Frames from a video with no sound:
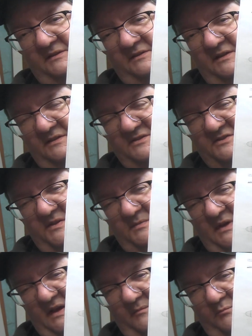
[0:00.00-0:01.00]
didn't seem
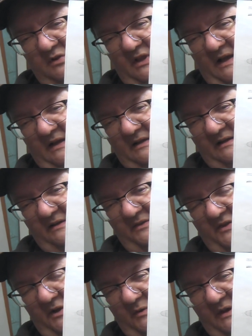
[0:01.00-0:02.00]
to have black
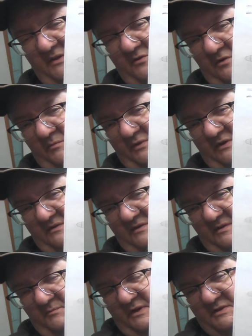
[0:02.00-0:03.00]
there either, but
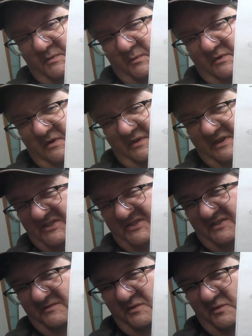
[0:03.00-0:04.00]
that makes me wonder, are they
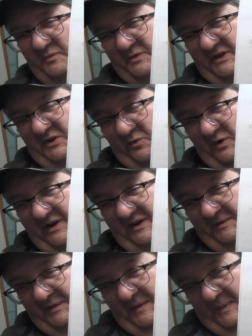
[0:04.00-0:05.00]
silver or were they
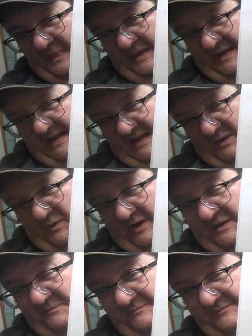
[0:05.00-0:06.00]
gray?
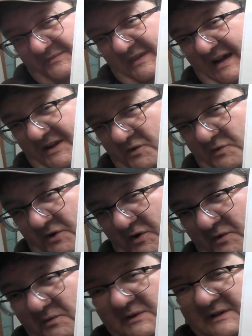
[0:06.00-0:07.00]
Anyway, I don't
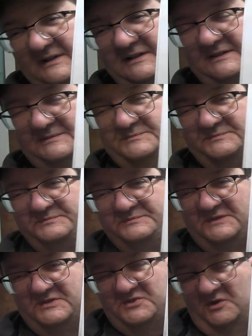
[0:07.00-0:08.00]
know.
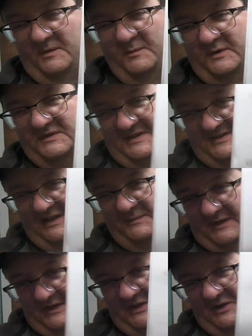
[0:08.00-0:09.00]
Just going with what they tell
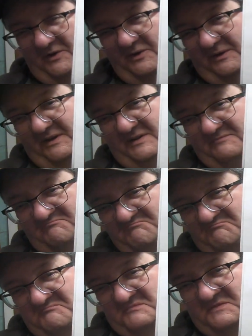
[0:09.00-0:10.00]
me here, and
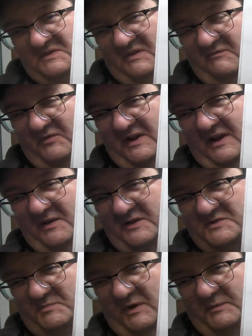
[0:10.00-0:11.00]
for now
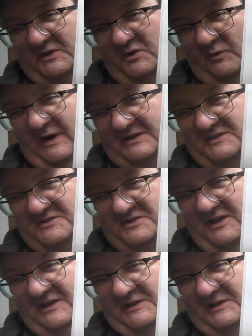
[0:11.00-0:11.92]
that's probably correct until I